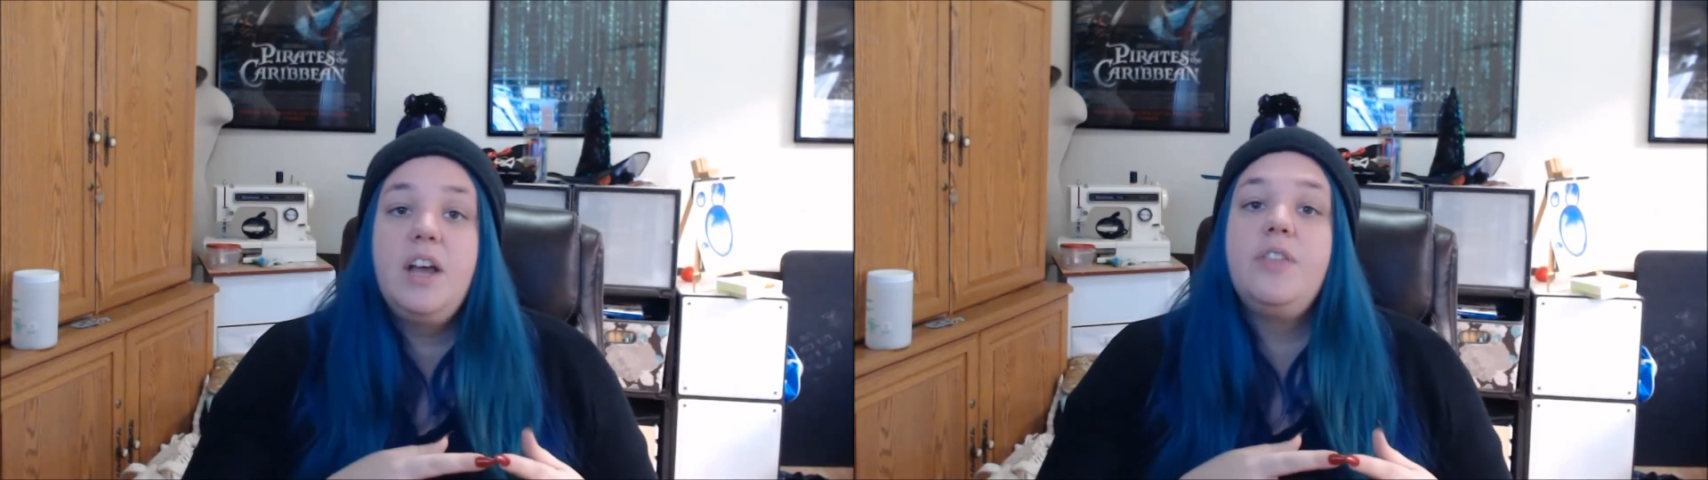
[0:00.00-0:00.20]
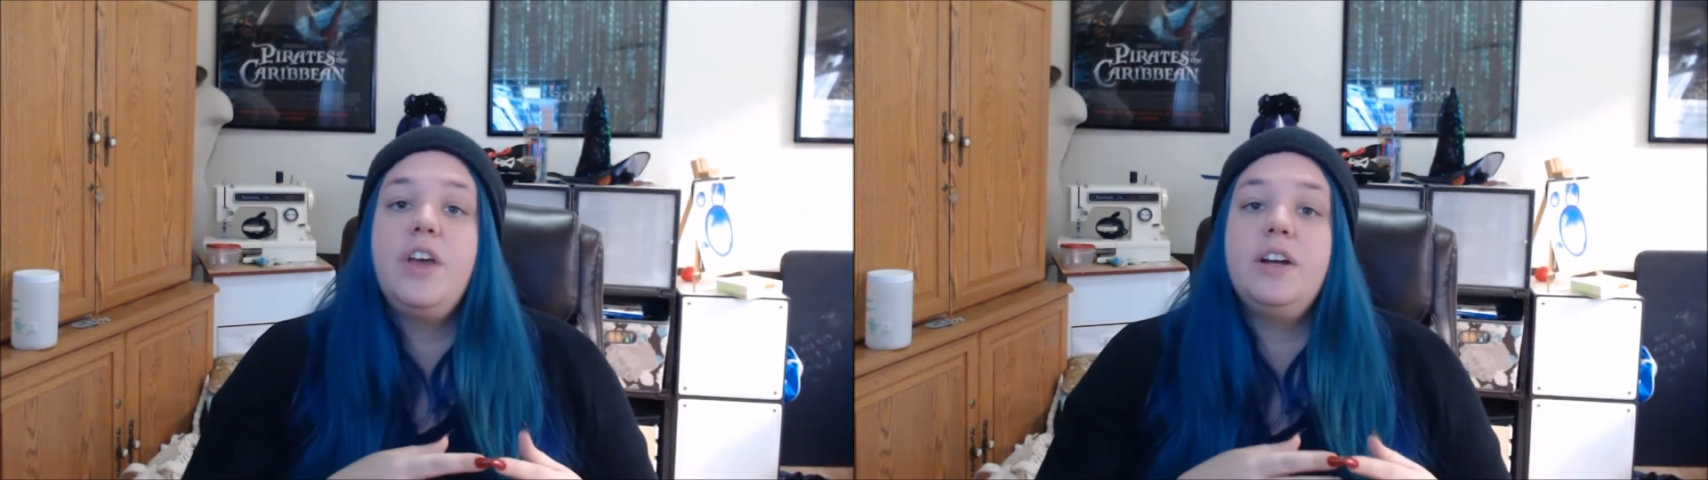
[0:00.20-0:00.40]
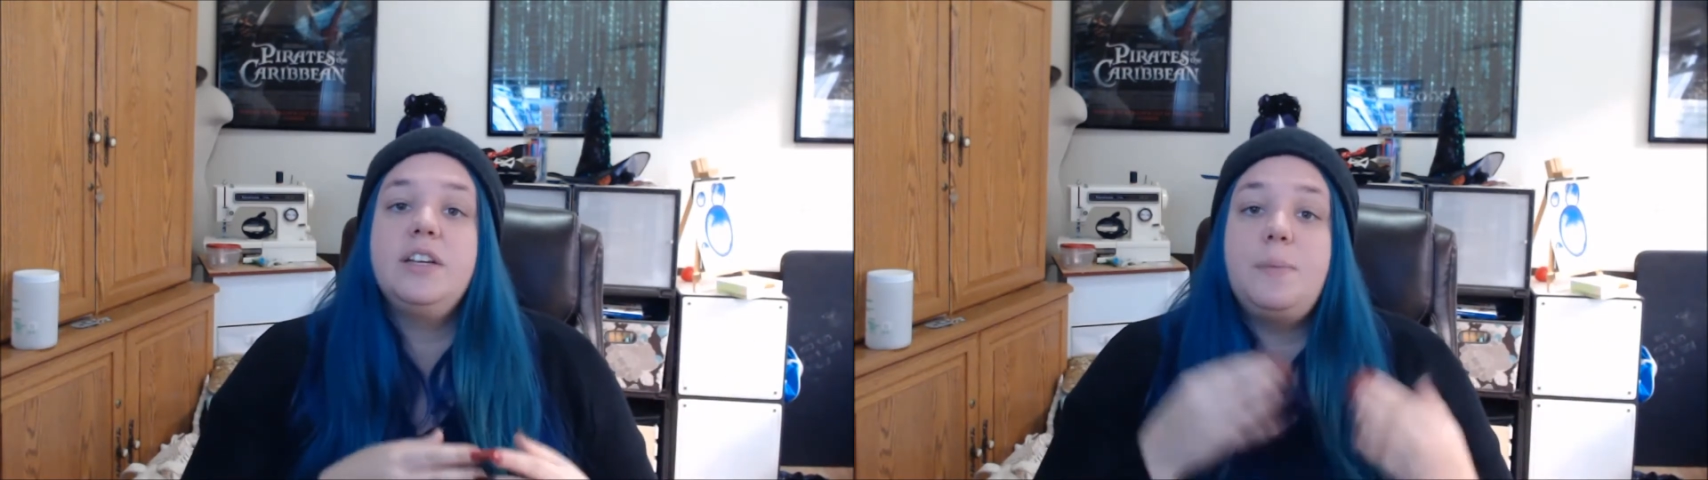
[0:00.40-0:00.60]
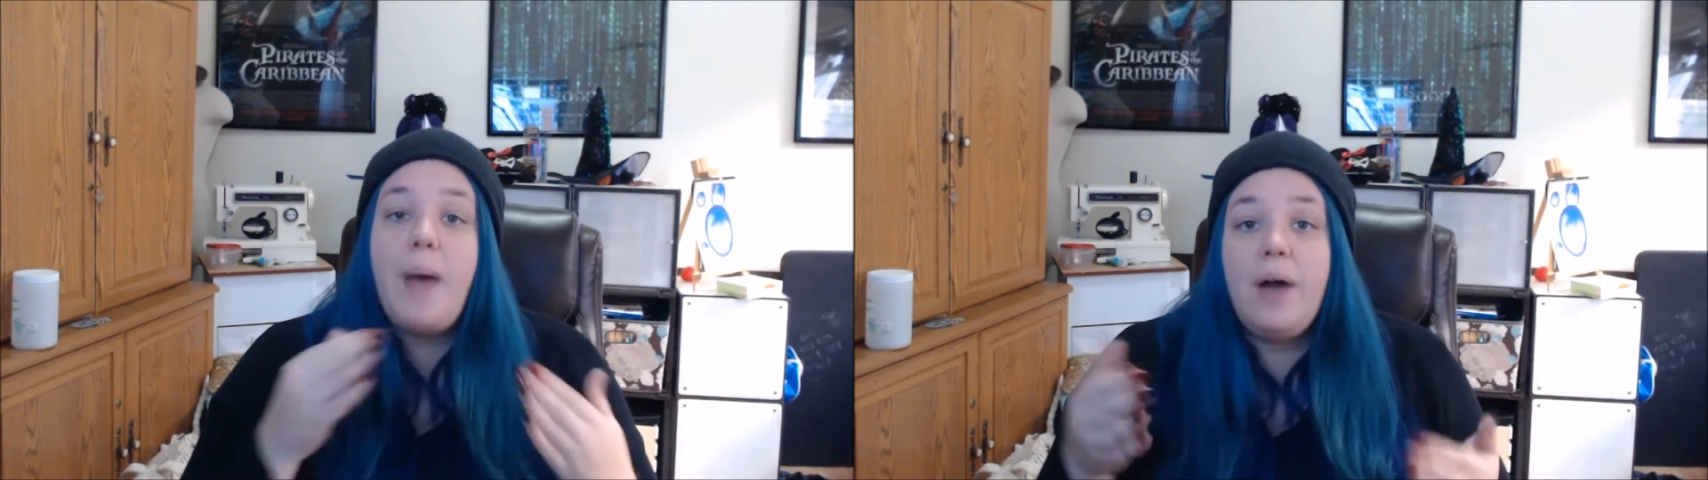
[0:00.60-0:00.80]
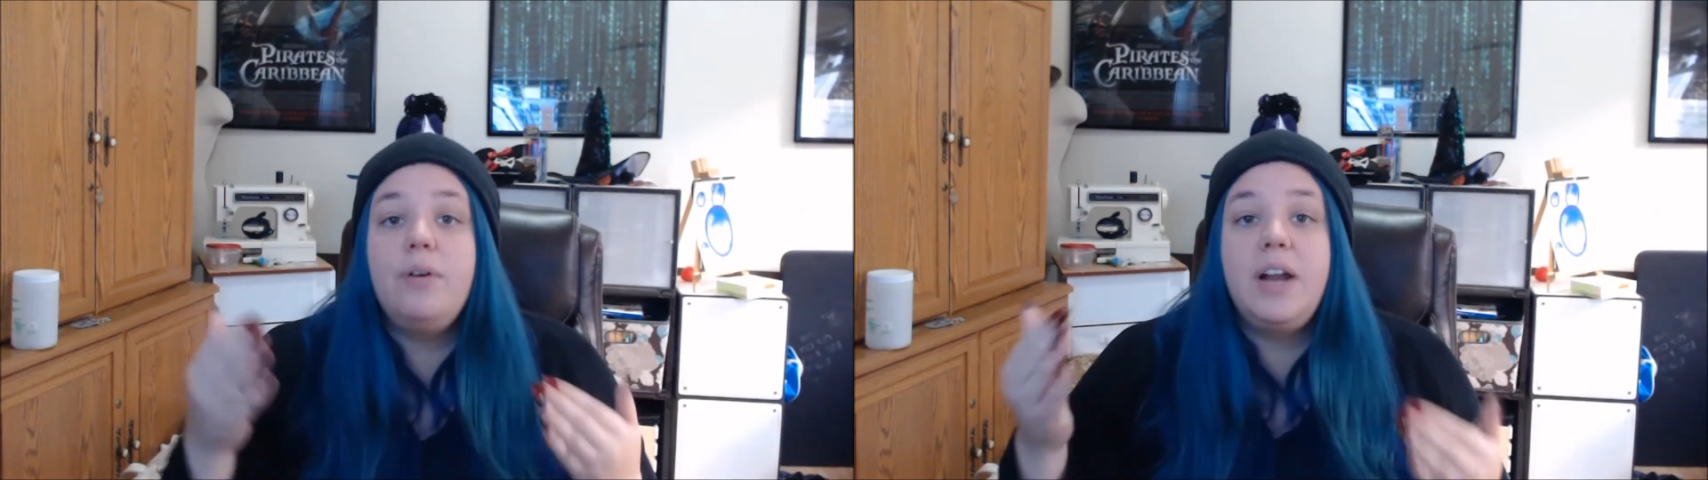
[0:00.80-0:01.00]
there is a
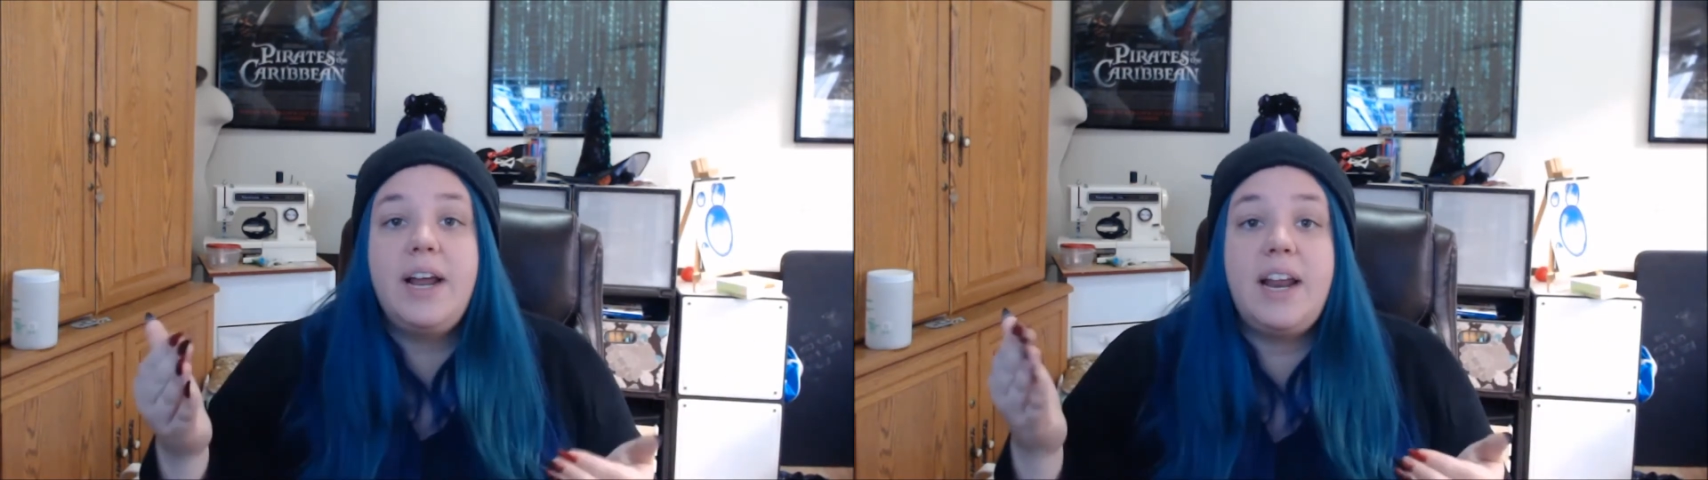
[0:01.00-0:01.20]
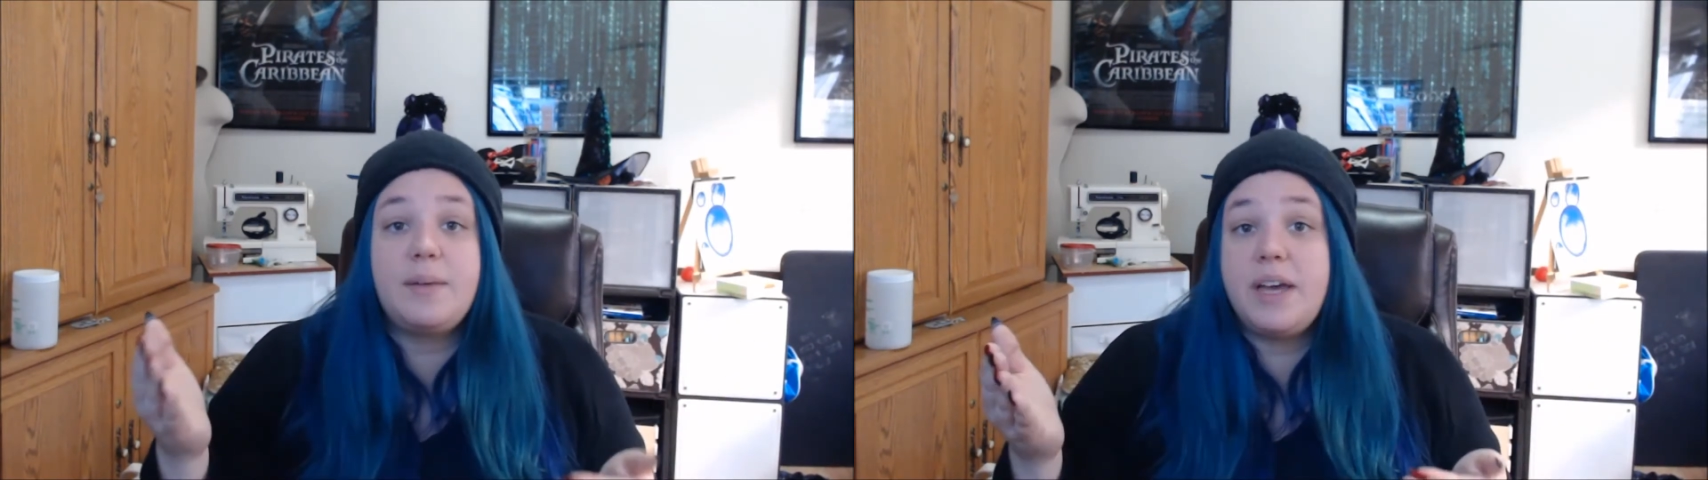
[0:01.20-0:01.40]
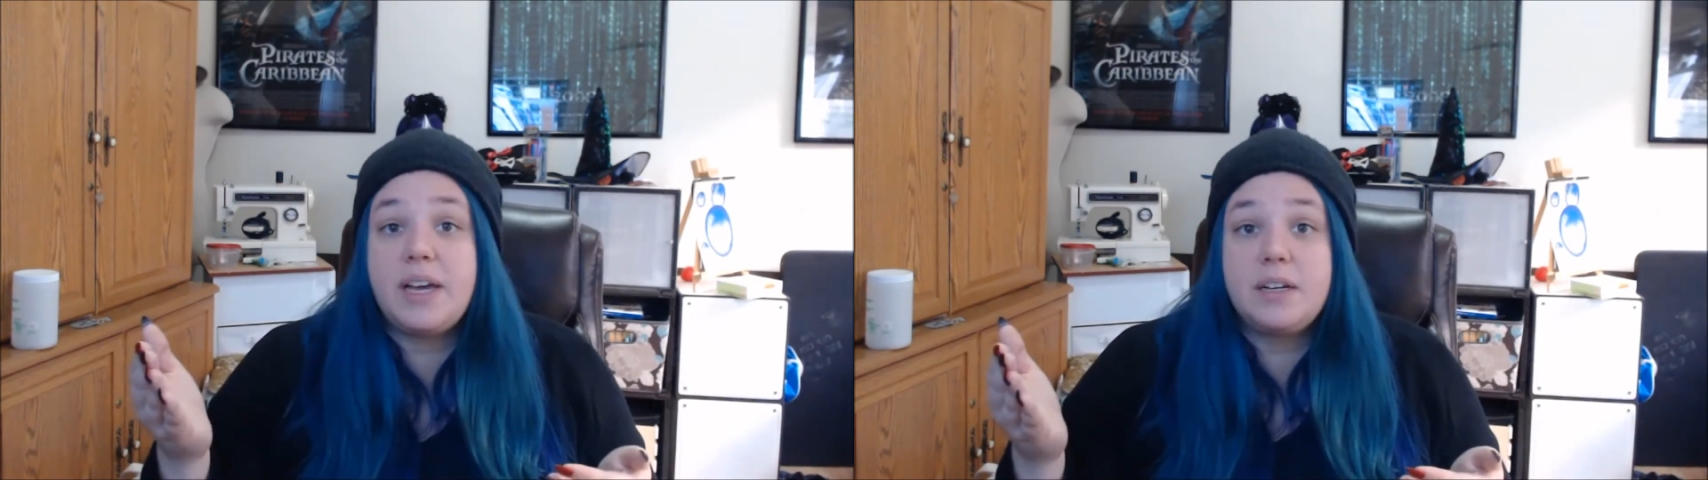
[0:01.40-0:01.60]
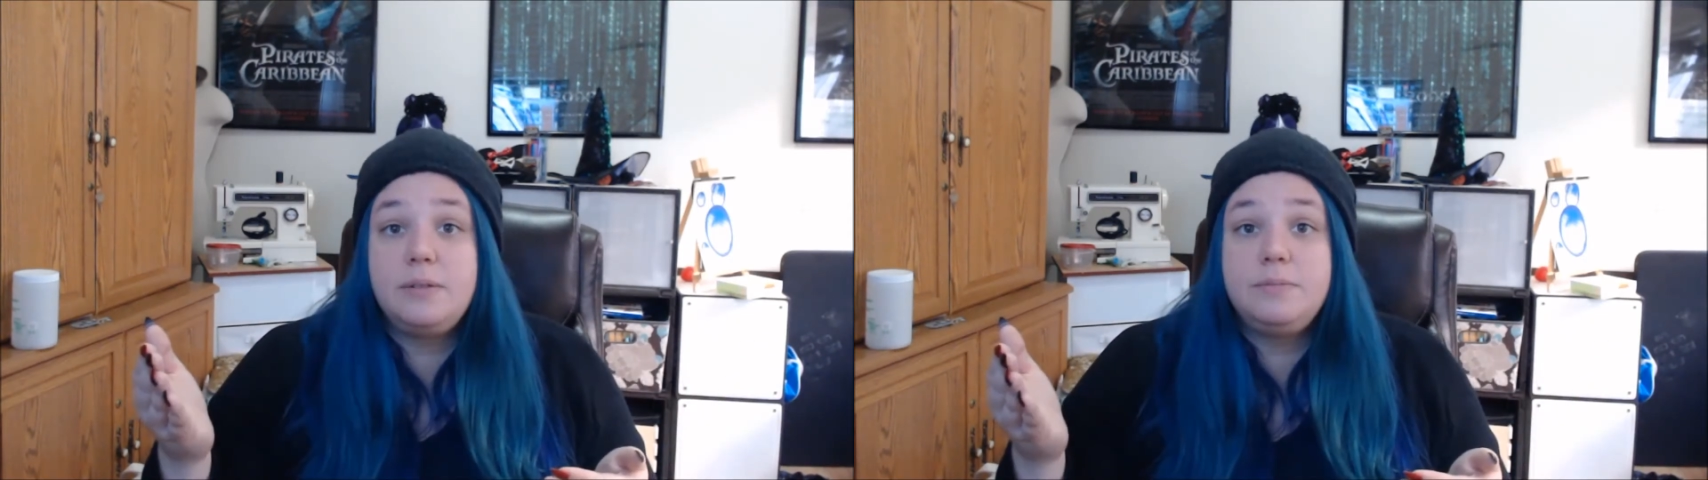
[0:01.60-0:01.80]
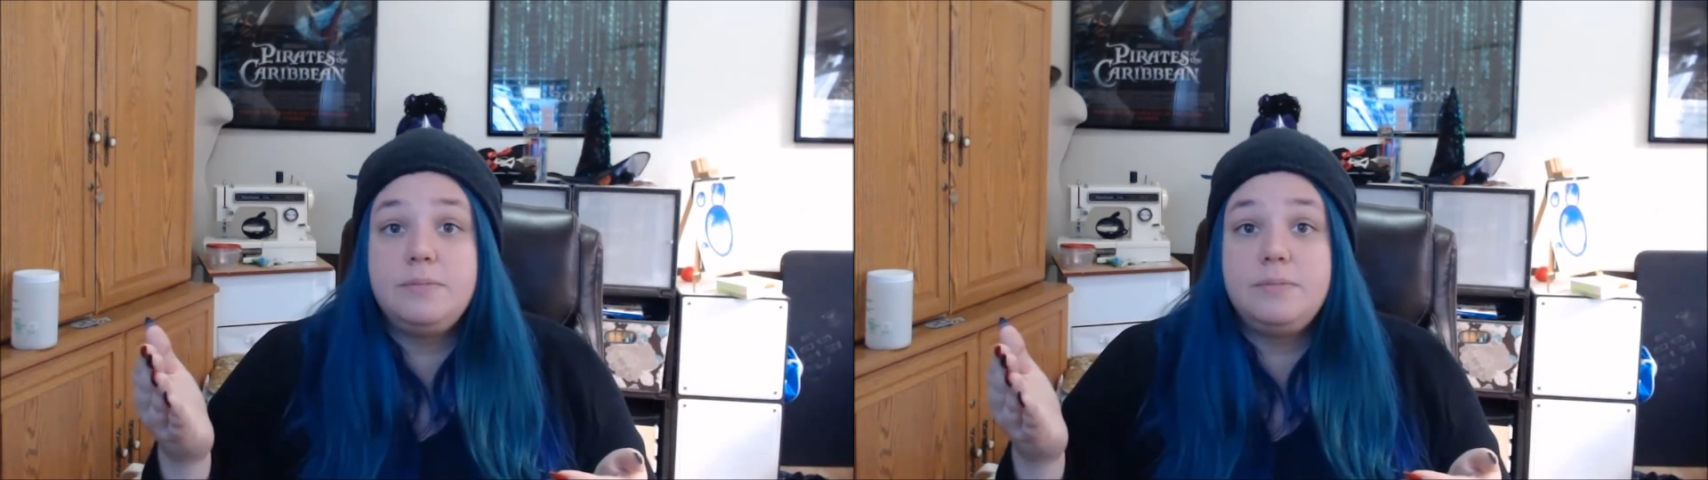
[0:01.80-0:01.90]
power dynamic.